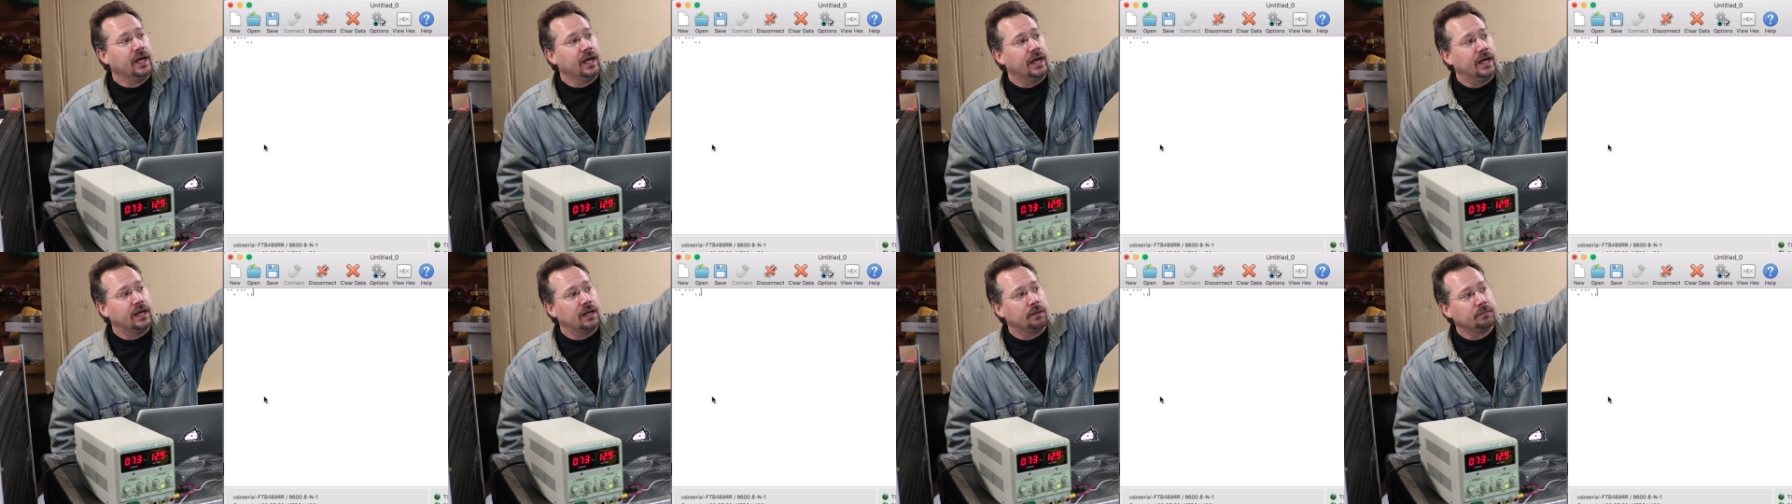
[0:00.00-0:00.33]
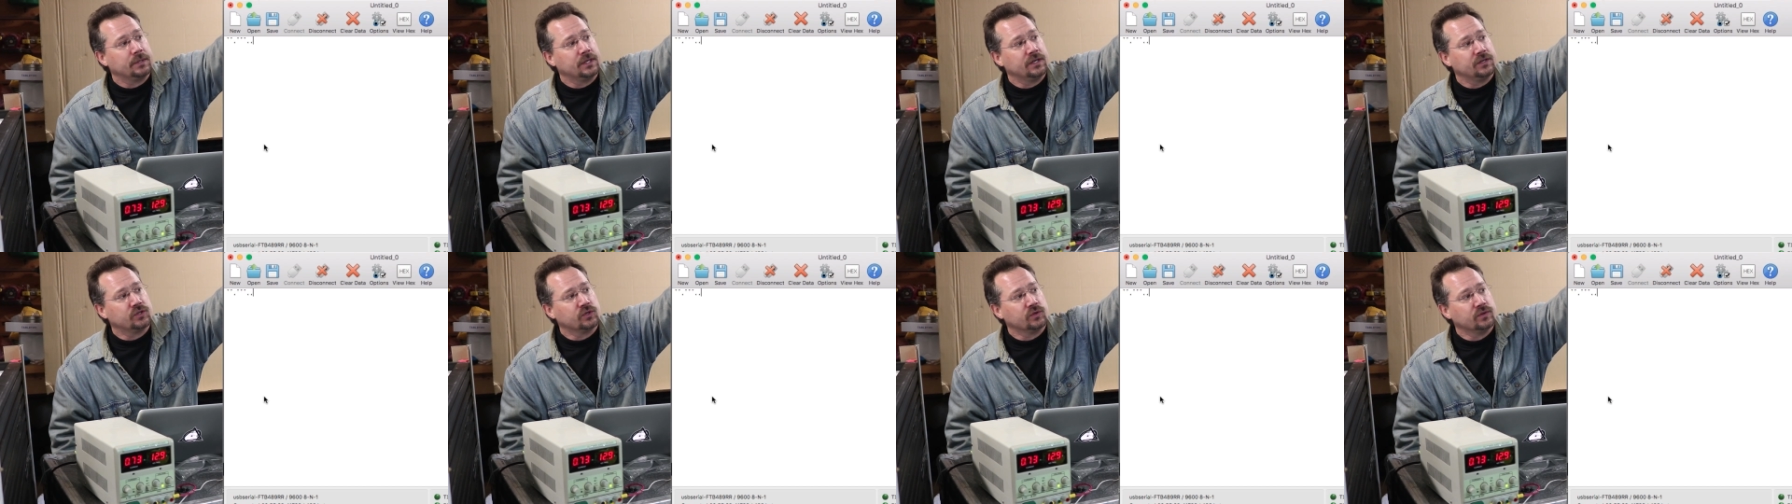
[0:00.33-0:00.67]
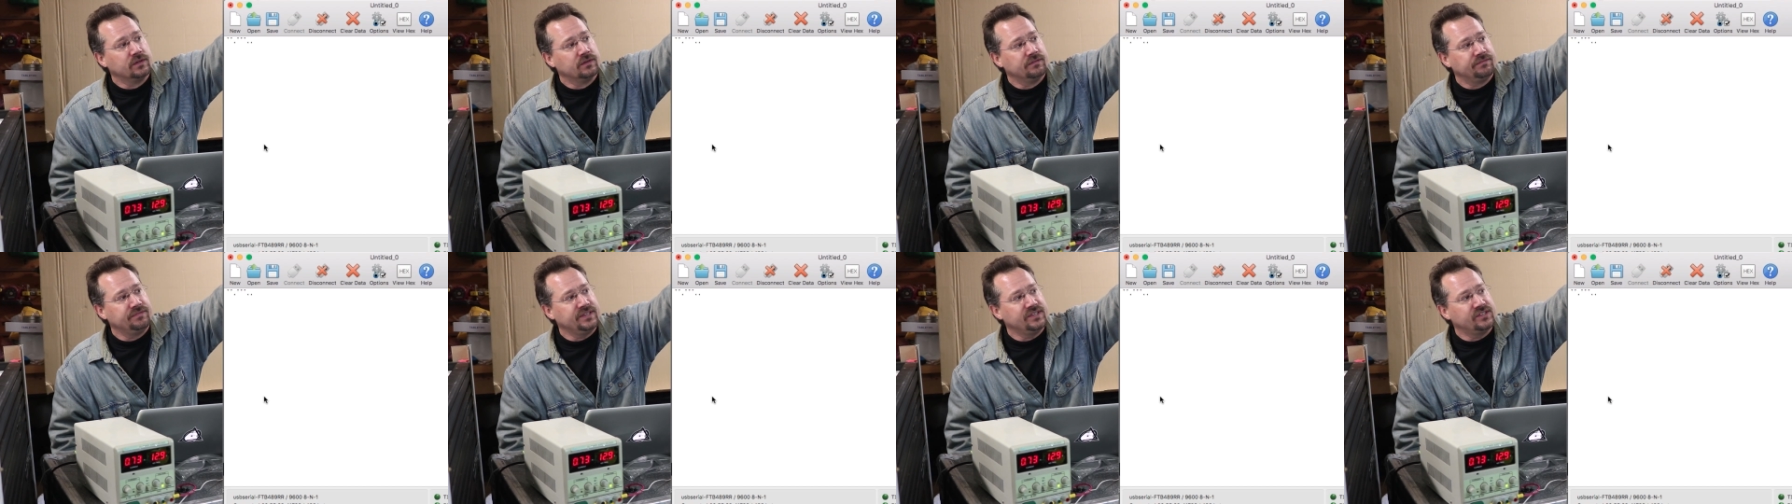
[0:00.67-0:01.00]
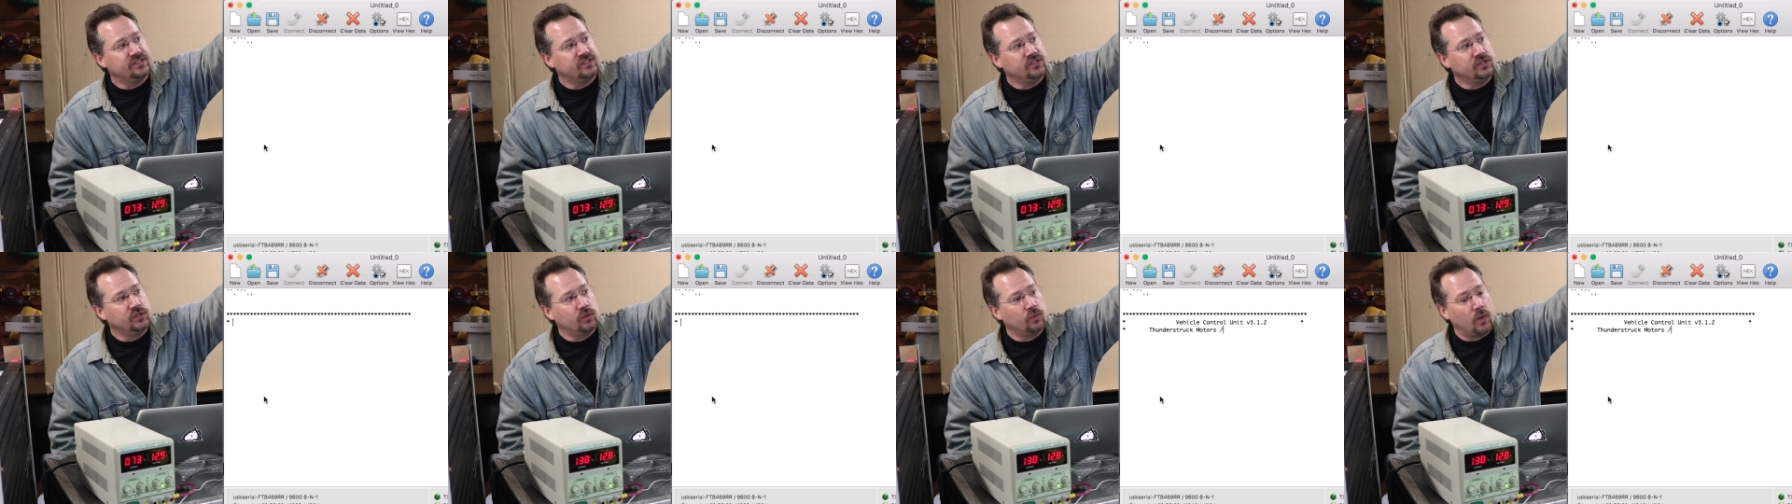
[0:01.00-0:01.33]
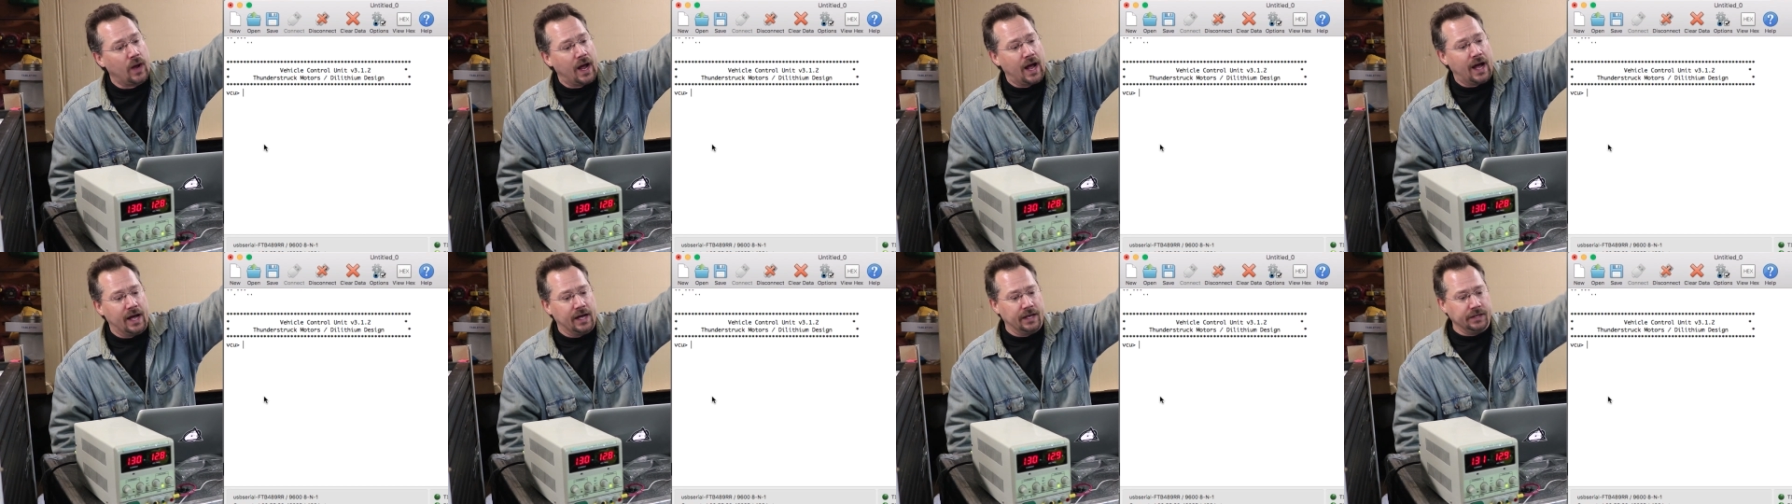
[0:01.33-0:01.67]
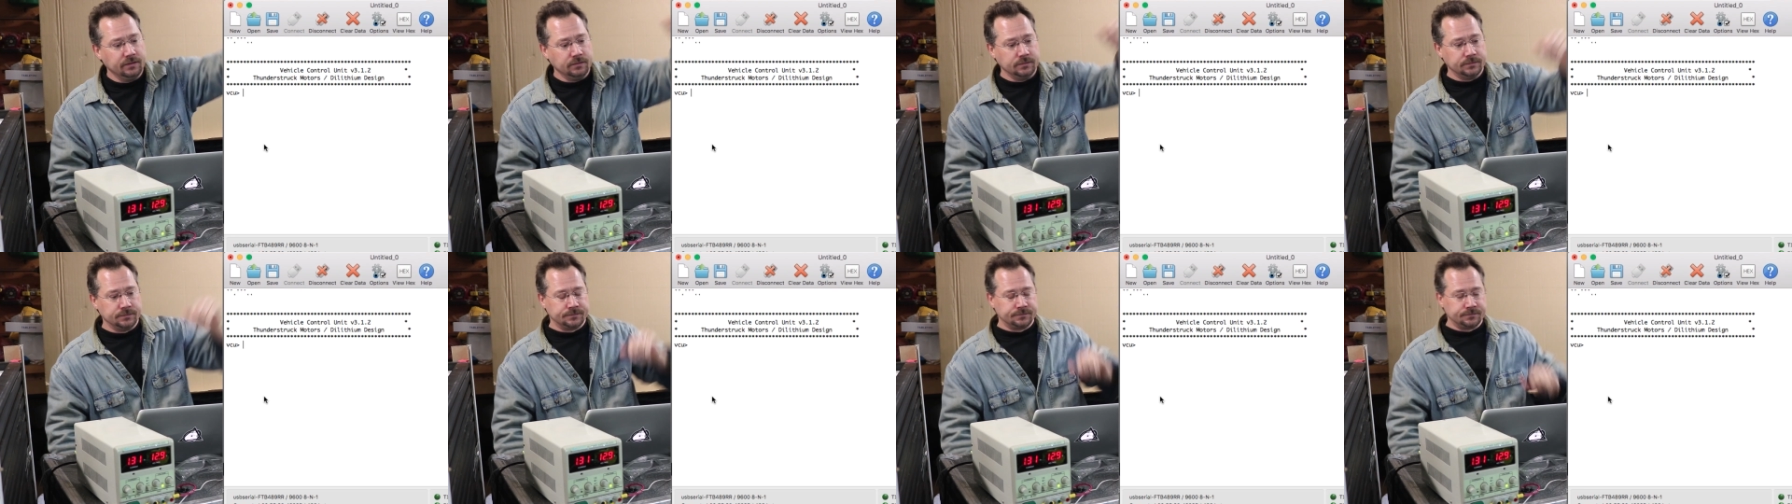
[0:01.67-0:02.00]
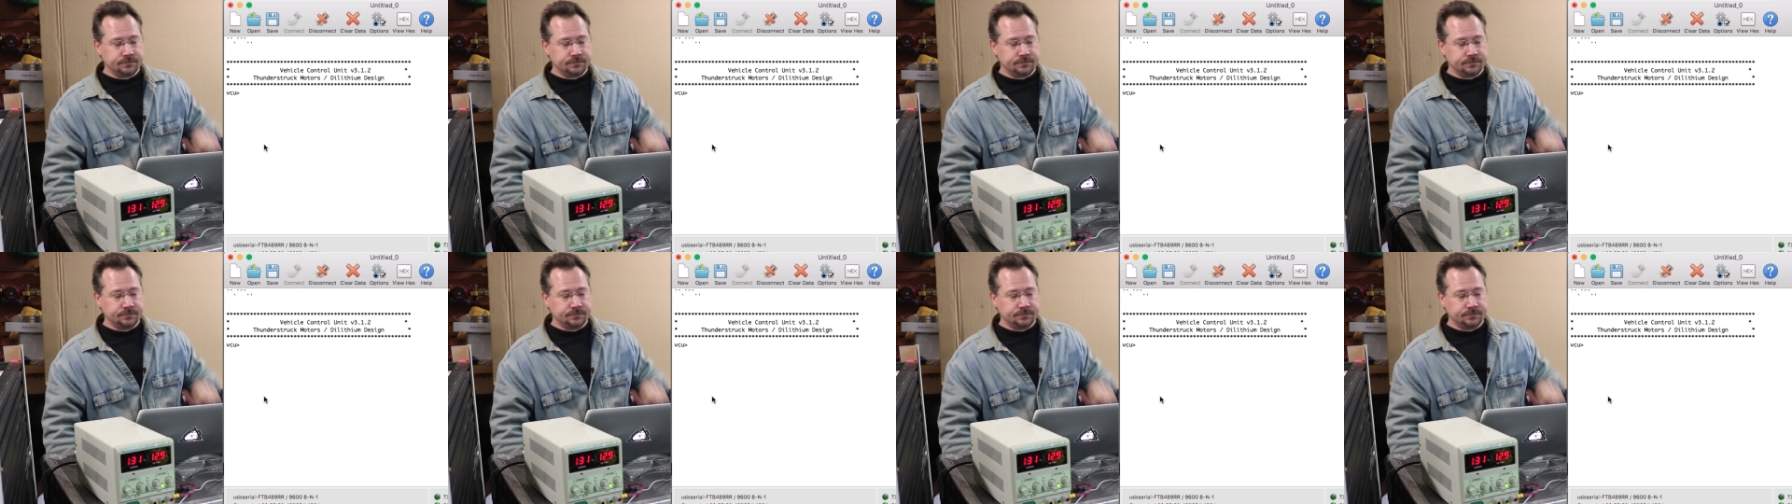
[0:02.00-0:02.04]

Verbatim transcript: and I'm going to turn the VCU on.